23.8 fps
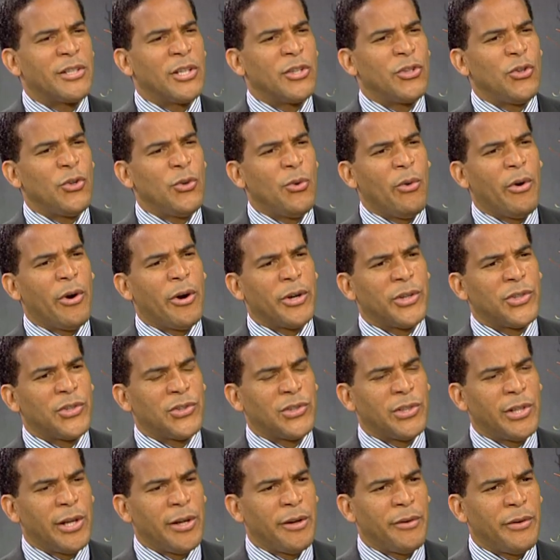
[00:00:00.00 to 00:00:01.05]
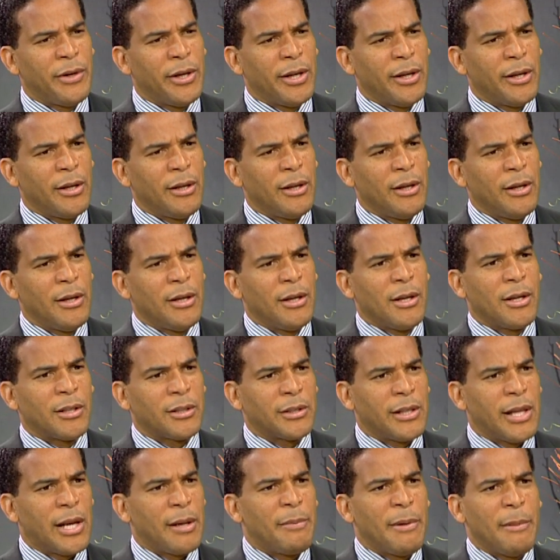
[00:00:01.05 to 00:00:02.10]
that you are sharing,
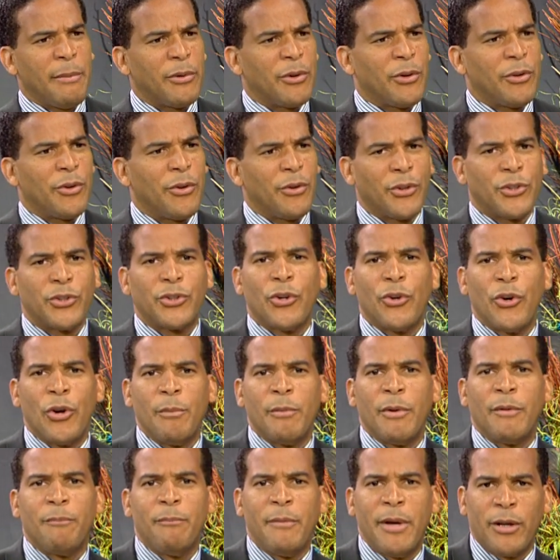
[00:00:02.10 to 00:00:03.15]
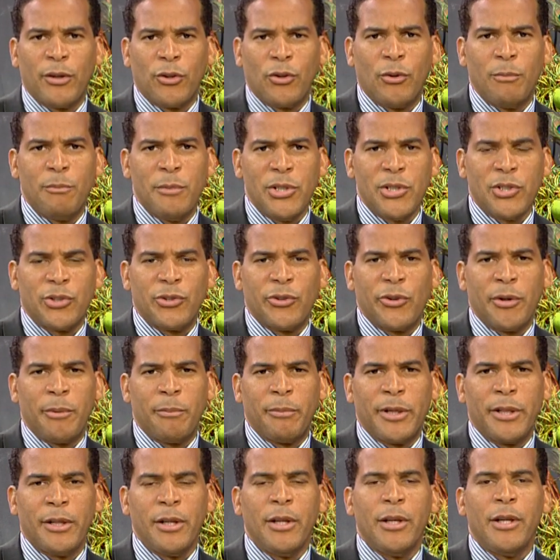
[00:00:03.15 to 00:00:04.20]
because a lot of people don't know the term of medical missionary,
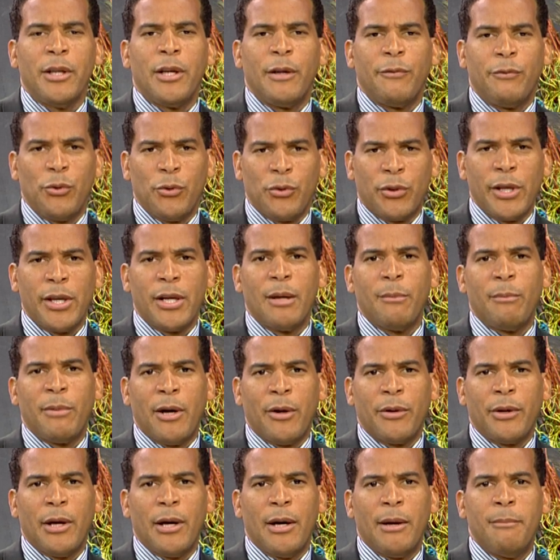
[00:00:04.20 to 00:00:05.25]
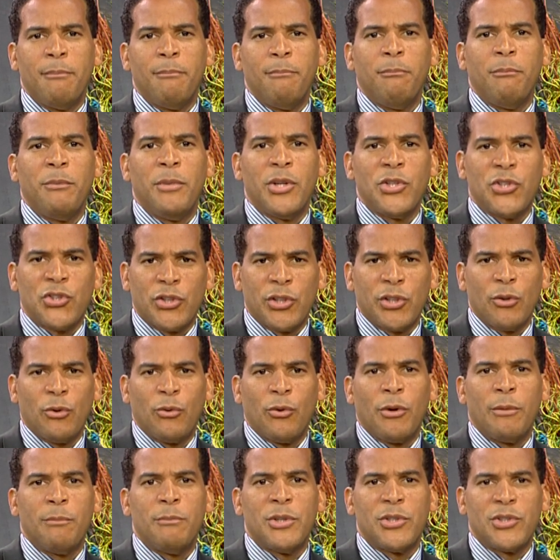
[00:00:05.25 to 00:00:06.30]
but if you think about a mission
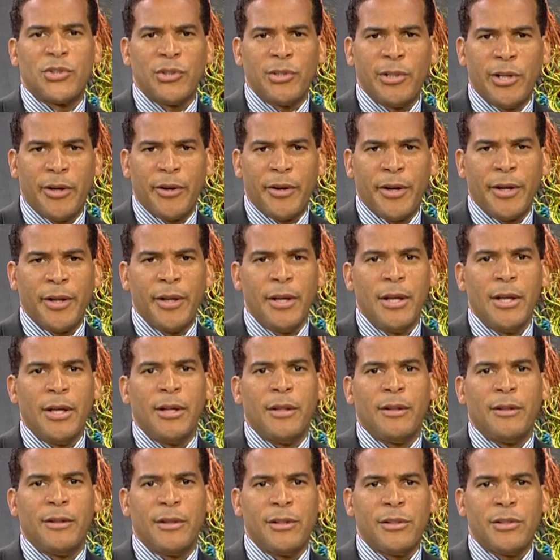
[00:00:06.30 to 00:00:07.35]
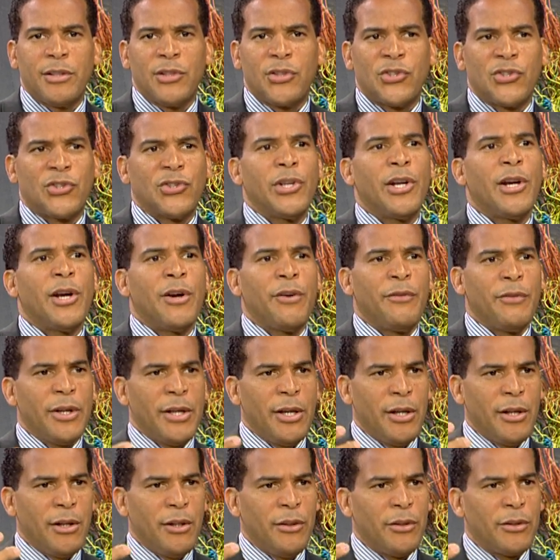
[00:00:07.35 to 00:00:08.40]
or a missionary, this is
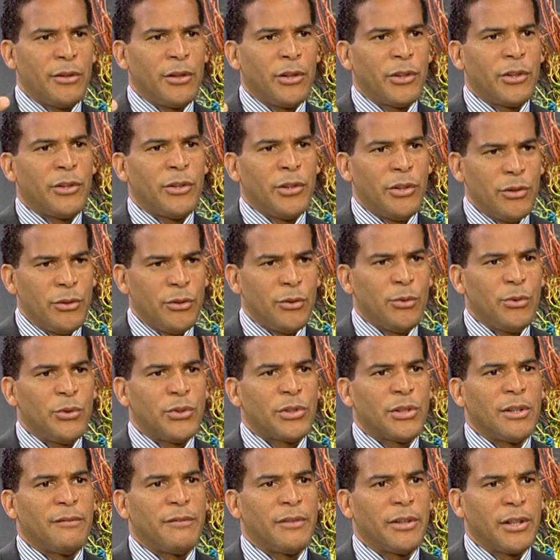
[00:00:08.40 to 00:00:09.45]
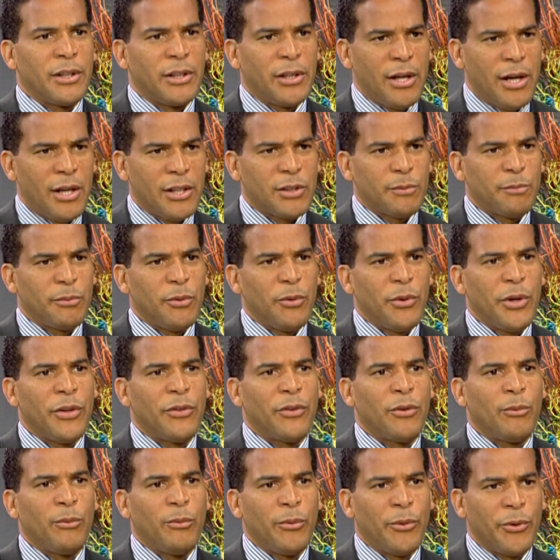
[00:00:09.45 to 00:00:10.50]
sharing the good news of the gospel
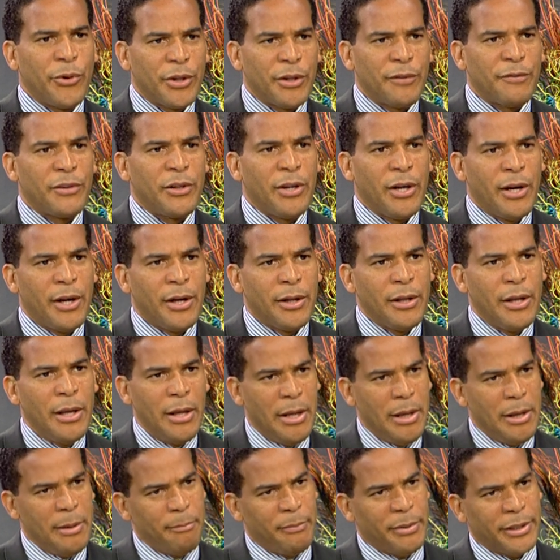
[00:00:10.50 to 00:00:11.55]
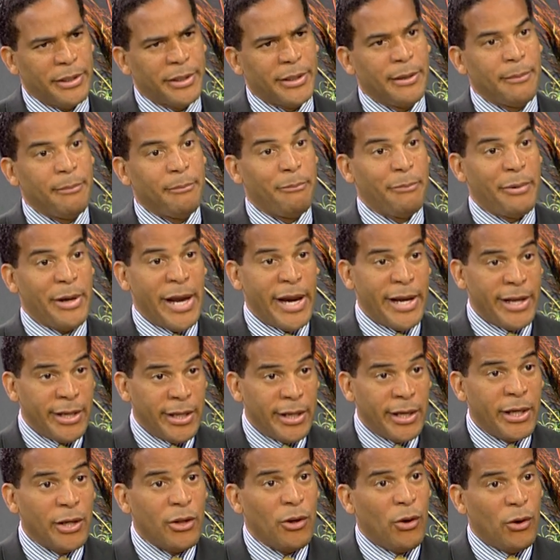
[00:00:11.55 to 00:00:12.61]
and the word of God, but
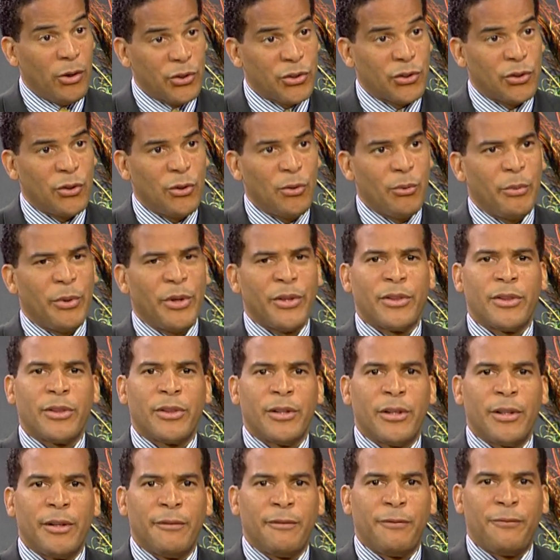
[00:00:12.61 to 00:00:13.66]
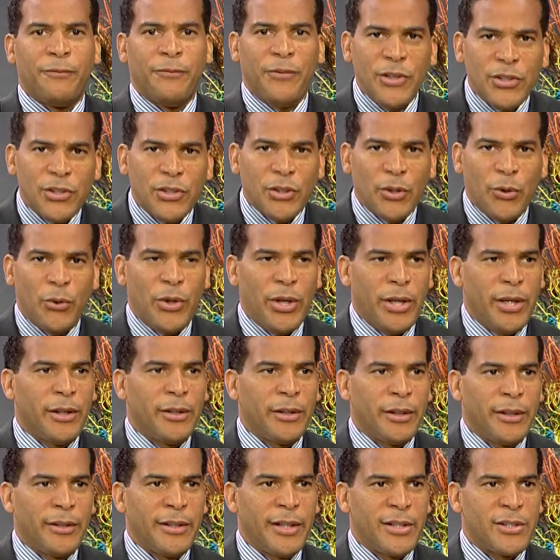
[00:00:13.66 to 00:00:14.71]
combining it also with the physical
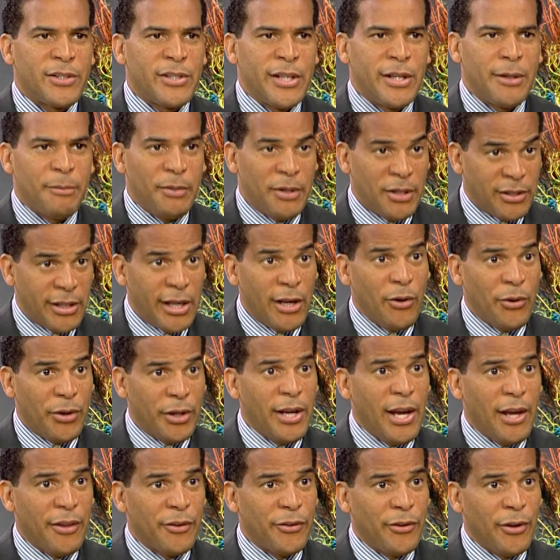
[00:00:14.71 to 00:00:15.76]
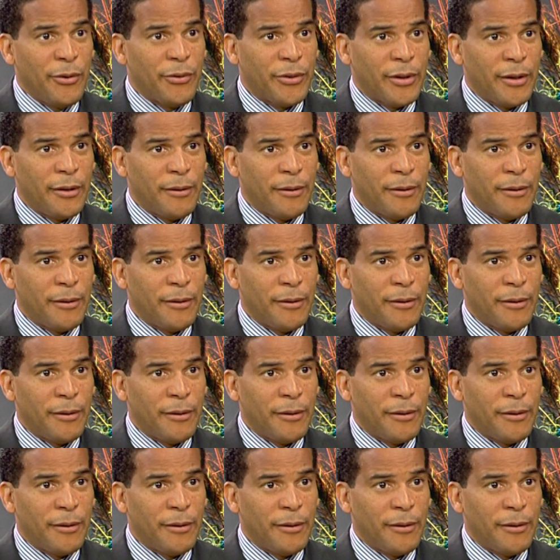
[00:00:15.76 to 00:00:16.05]
healing that is needed, because they go together, don't they?